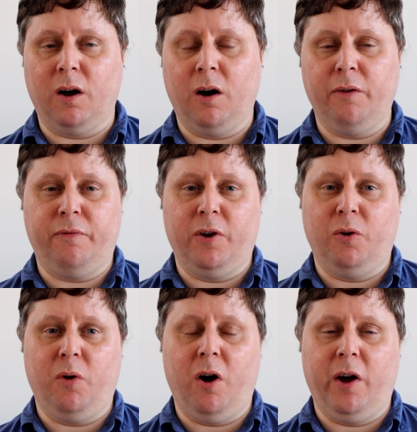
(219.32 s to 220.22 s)
I
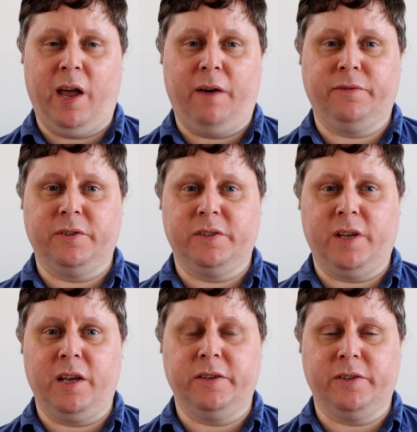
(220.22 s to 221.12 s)
feel I have to
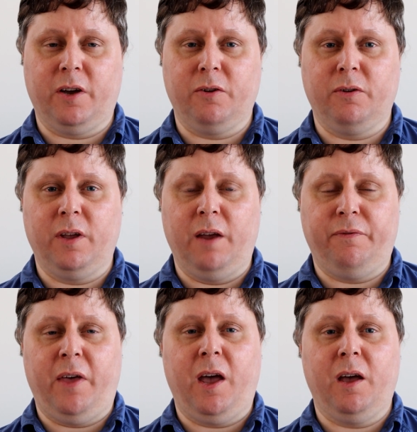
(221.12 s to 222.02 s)
say so if
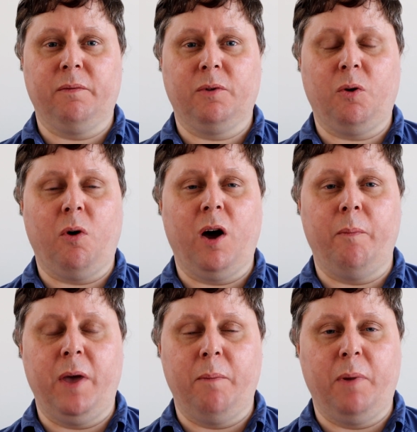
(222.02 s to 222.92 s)
they're quite a
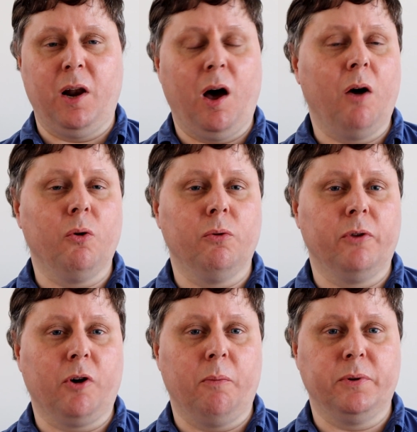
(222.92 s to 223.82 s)
bit below
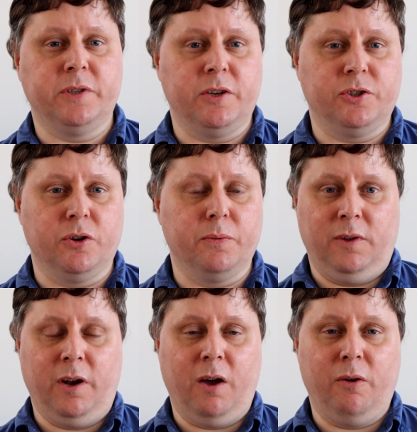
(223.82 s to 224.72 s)
the competition.
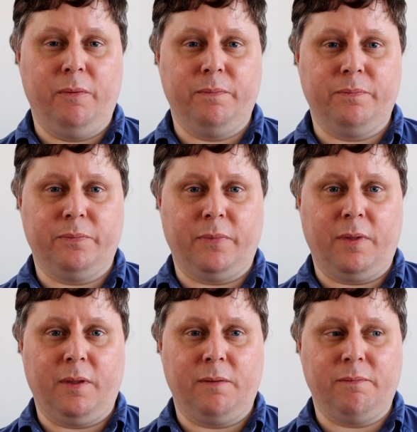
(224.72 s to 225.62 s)
You know,
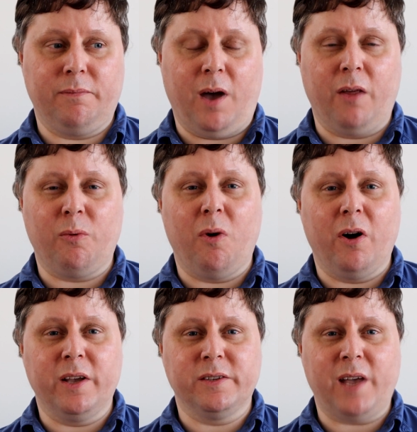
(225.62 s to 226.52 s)

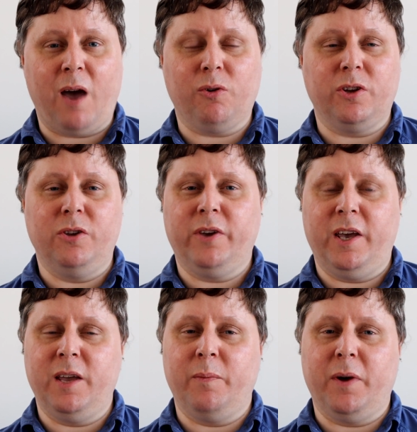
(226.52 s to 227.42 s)
otherwise, how can you
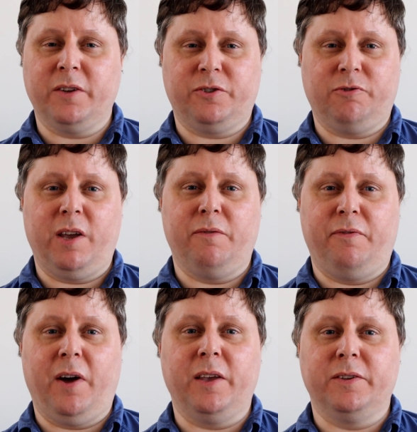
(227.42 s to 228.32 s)
keep a straight
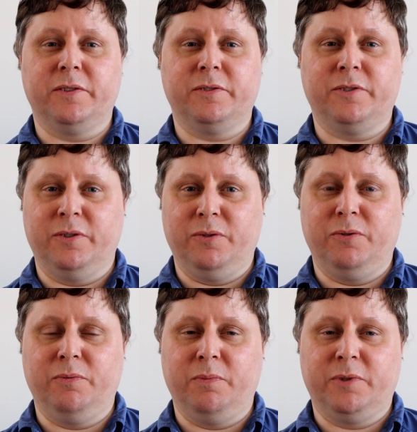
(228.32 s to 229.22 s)
face
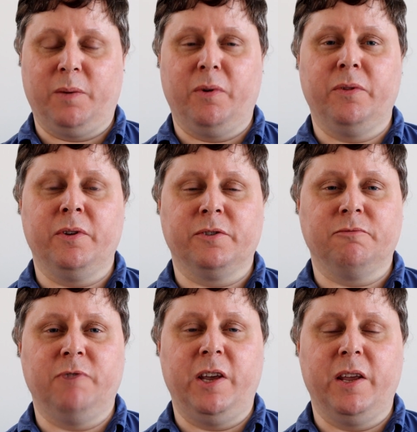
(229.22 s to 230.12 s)
to someone that's
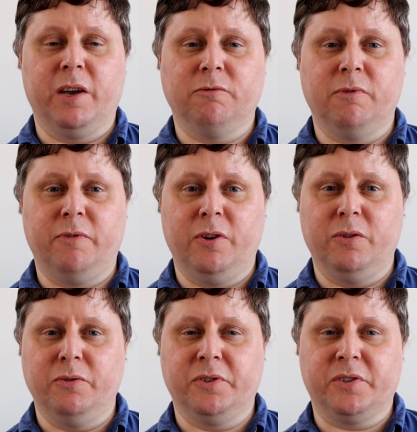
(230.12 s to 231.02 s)
reading a
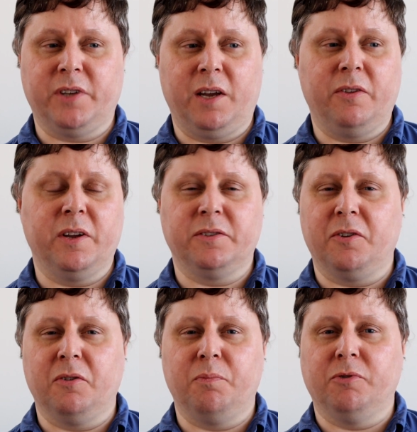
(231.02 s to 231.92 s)
review to say that it's a
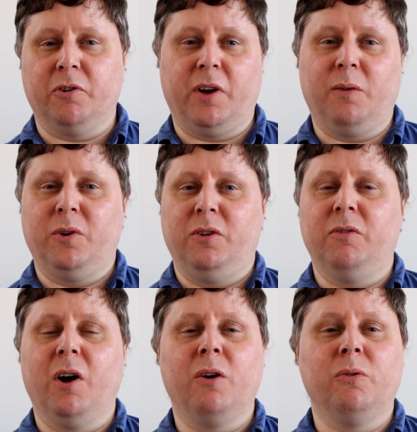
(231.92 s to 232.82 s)
good product when you
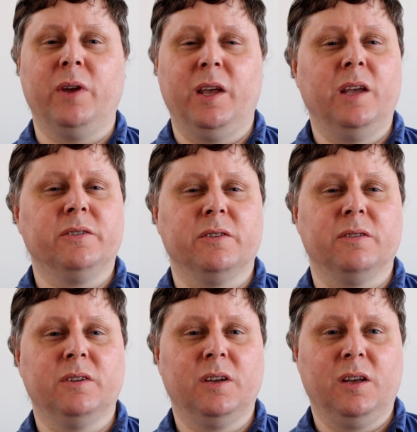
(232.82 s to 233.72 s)
know it isn't?